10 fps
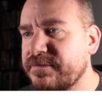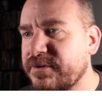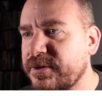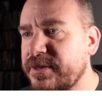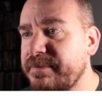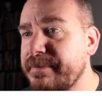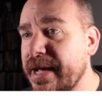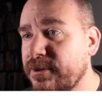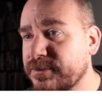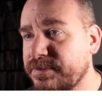For the
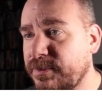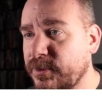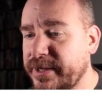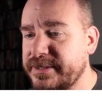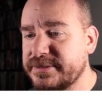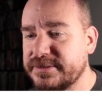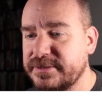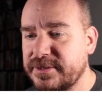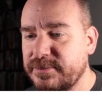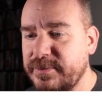mount point,
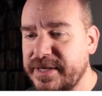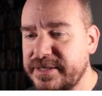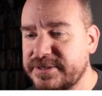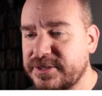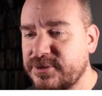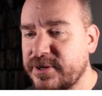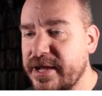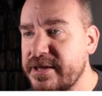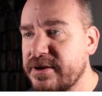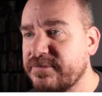we need to
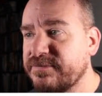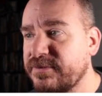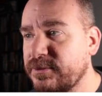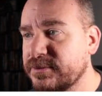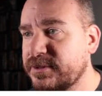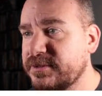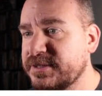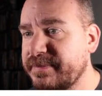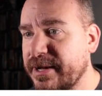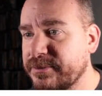create a folder
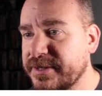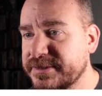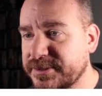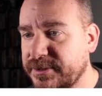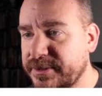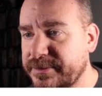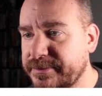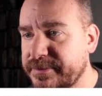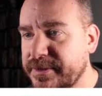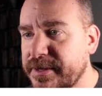to mount this on.
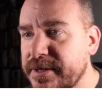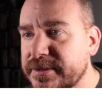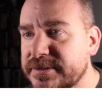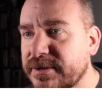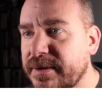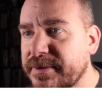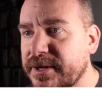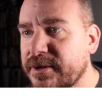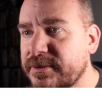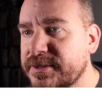So I'm
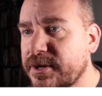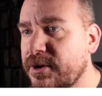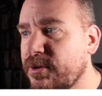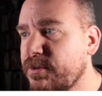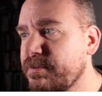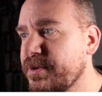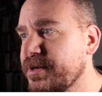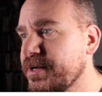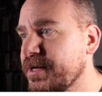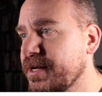going to go into home.
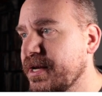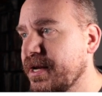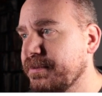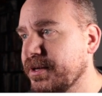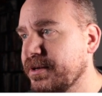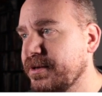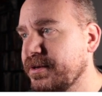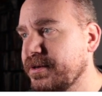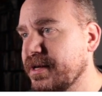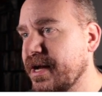I'm
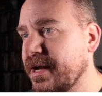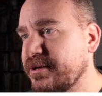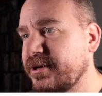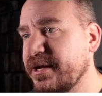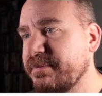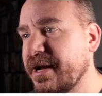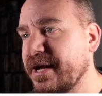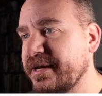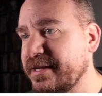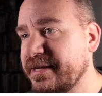going. I created
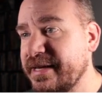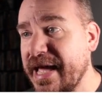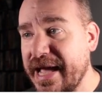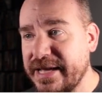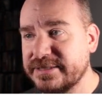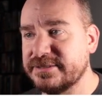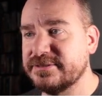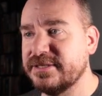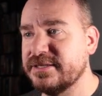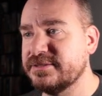mine in
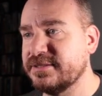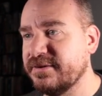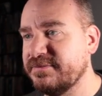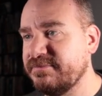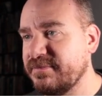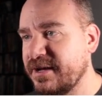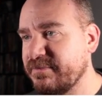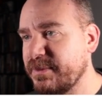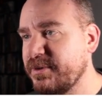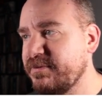NAS. That's I have
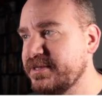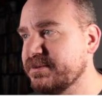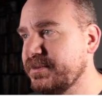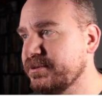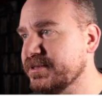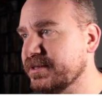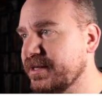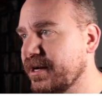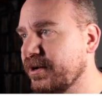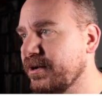my movies and music
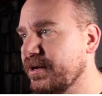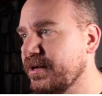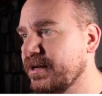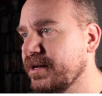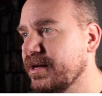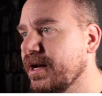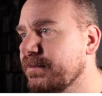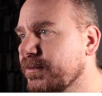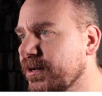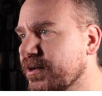there.
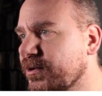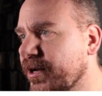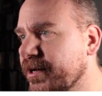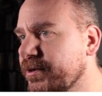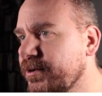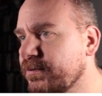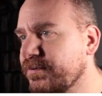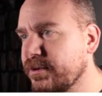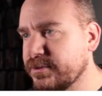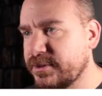I'm going to create a new
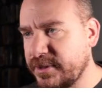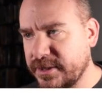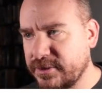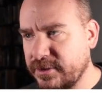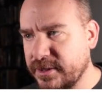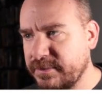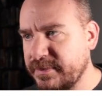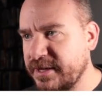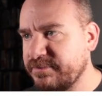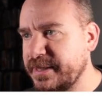folder and call him
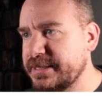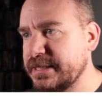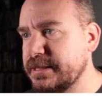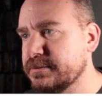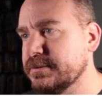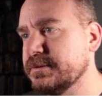FBT.